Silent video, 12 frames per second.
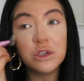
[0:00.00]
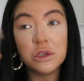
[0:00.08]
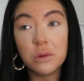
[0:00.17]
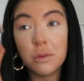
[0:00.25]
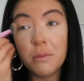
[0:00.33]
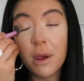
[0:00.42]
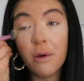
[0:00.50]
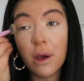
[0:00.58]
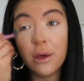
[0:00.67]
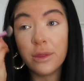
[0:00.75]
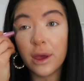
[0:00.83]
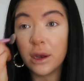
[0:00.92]
do in the
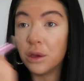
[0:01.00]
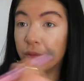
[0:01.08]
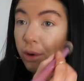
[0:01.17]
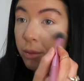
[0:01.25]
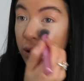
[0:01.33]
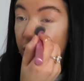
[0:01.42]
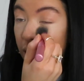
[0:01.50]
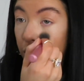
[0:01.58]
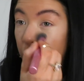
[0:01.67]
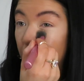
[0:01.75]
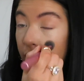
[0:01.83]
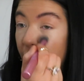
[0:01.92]
mirror, then you probably think,
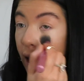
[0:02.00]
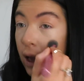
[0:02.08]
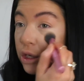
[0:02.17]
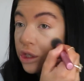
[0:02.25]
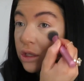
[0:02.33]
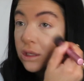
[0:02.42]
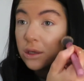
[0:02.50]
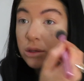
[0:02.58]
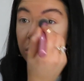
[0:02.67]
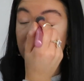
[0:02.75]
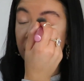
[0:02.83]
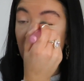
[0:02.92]
what the hell has she done
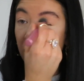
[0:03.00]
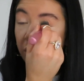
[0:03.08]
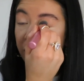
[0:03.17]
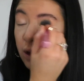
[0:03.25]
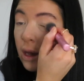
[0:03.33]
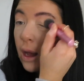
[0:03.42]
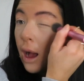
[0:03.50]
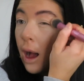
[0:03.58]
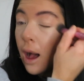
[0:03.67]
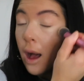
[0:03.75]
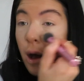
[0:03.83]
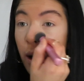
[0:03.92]
to herself?
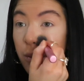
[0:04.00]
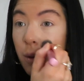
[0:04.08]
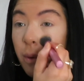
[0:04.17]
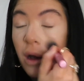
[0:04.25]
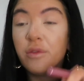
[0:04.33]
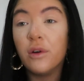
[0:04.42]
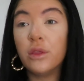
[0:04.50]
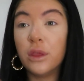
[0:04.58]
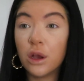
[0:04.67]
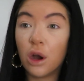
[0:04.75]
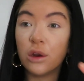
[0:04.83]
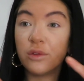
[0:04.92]
But I find
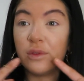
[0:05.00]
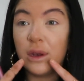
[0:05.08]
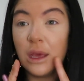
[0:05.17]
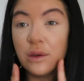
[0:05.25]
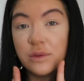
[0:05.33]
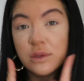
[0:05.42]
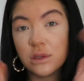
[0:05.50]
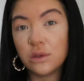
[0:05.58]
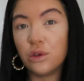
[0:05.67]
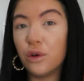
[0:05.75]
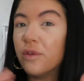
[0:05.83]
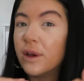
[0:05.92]
that it kind of lifts
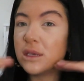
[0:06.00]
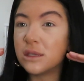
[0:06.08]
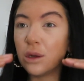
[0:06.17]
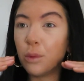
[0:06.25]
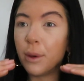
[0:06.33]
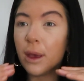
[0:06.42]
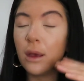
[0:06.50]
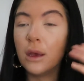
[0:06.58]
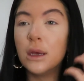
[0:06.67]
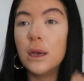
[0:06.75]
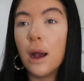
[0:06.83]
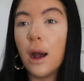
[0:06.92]
your face a little bit.
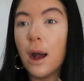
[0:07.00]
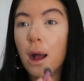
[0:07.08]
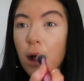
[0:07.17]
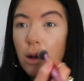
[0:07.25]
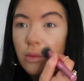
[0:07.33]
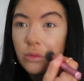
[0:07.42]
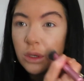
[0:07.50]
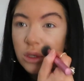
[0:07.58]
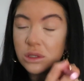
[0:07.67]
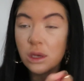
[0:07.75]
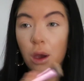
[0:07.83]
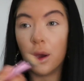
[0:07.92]

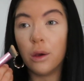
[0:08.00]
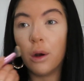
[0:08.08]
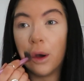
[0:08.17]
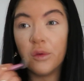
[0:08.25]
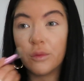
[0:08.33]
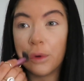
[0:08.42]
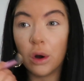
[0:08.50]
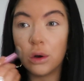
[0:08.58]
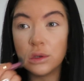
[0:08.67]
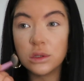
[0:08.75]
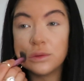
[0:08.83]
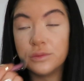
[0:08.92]
So I've
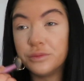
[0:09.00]
got